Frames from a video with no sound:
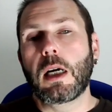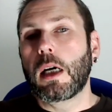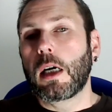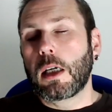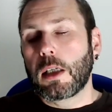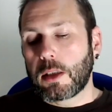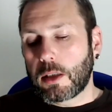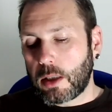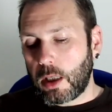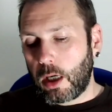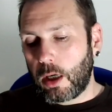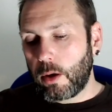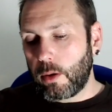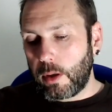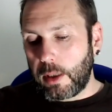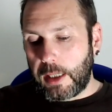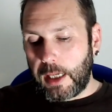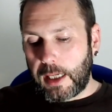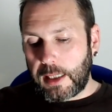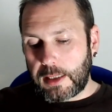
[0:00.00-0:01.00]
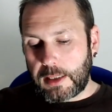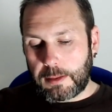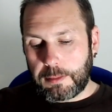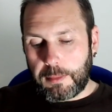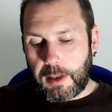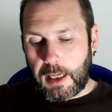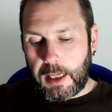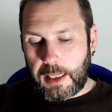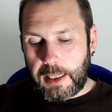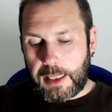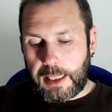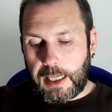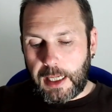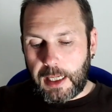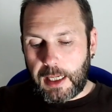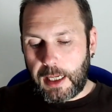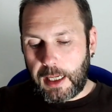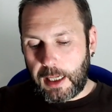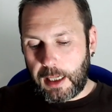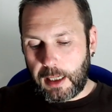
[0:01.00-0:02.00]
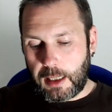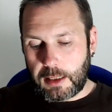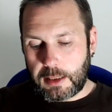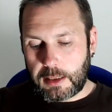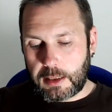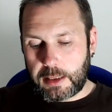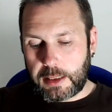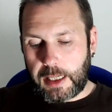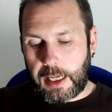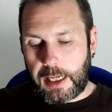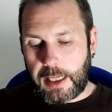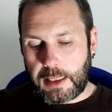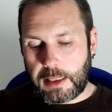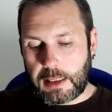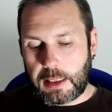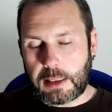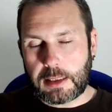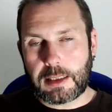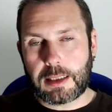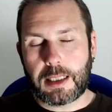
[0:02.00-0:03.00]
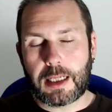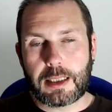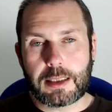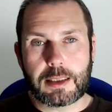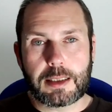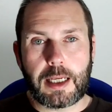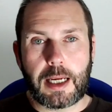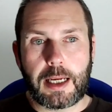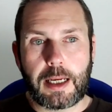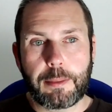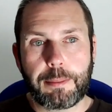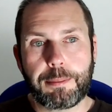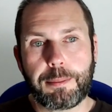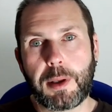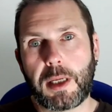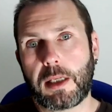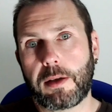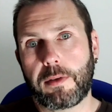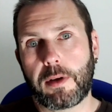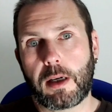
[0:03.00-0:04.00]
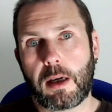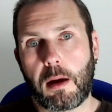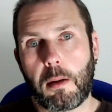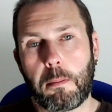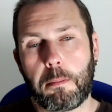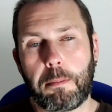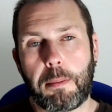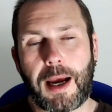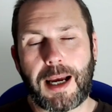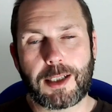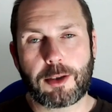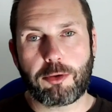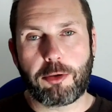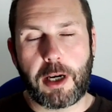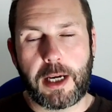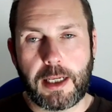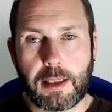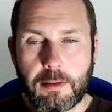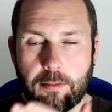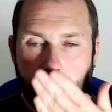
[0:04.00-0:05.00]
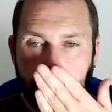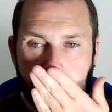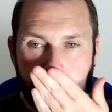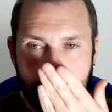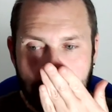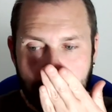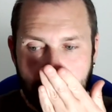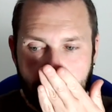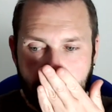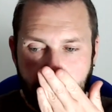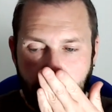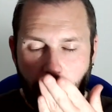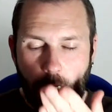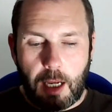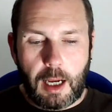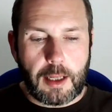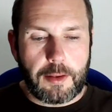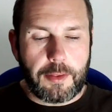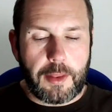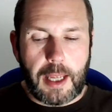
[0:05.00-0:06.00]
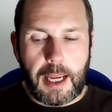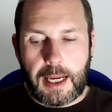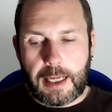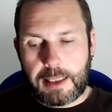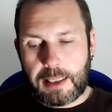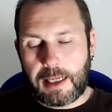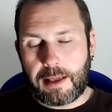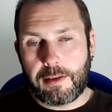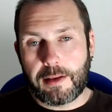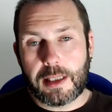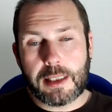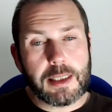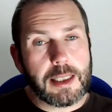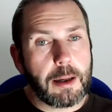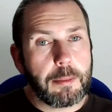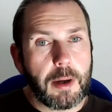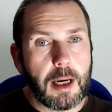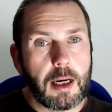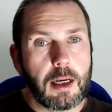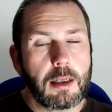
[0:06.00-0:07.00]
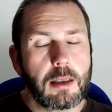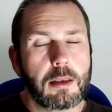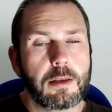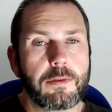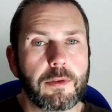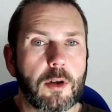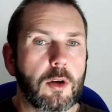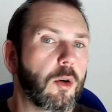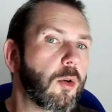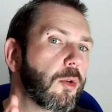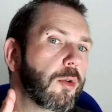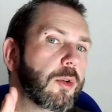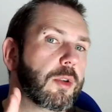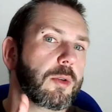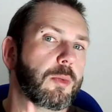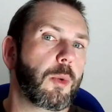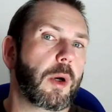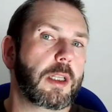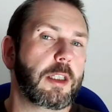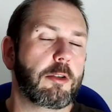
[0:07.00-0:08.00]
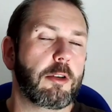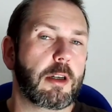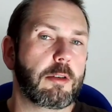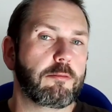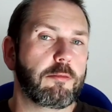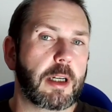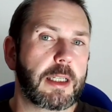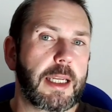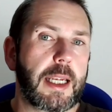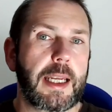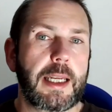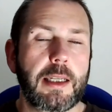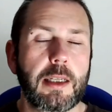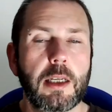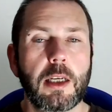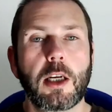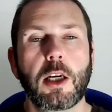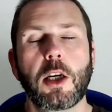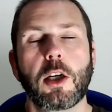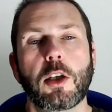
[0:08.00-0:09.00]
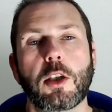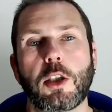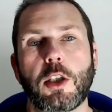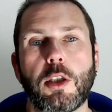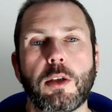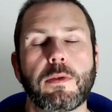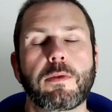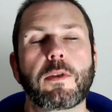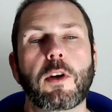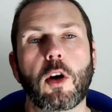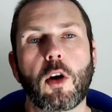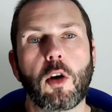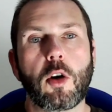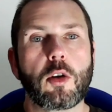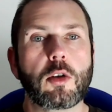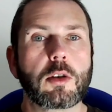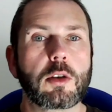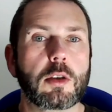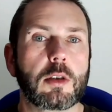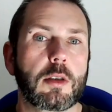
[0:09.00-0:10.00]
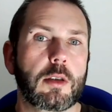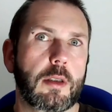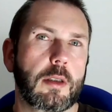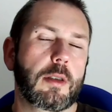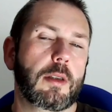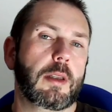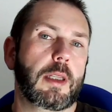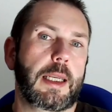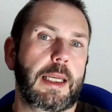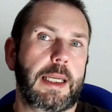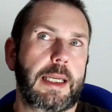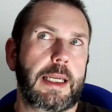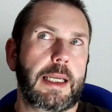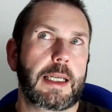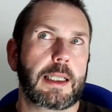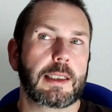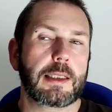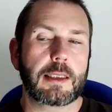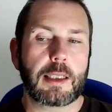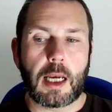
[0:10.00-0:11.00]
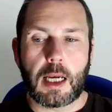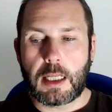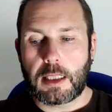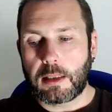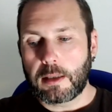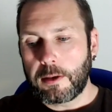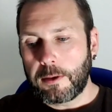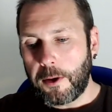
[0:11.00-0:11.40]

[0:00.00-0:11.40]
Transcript: So yes, my skin does take a bit of a battering. And then in the summer, of course, when you're out running, you've got the sun.